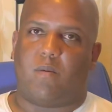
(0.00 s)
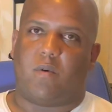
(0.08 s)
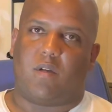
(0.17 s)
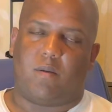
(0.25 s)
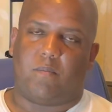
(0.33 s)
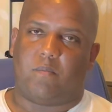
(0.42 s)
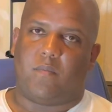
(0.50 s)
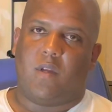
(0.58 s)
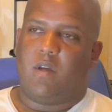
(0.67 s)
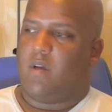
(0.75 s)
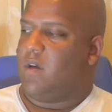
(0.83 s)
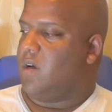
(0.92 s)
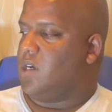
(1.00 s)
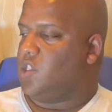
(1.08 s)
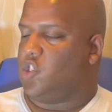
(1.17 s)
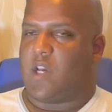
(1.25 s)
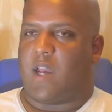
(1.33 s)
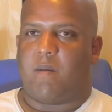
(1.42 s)
I'm gonna
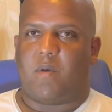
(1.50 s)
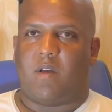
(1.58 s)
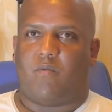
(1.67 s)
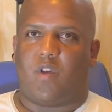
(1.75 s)
unjam it,